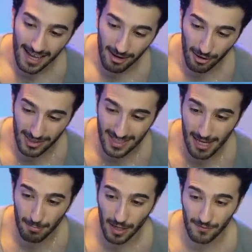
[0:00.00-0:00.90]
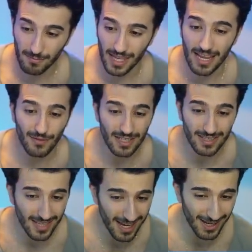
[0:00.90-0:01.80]
And honestly, apart from
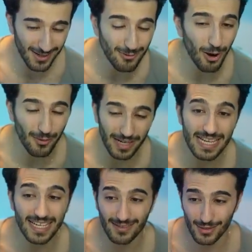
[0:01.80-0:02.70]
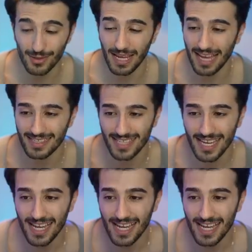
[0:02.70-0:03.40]
Davies, who already can do that,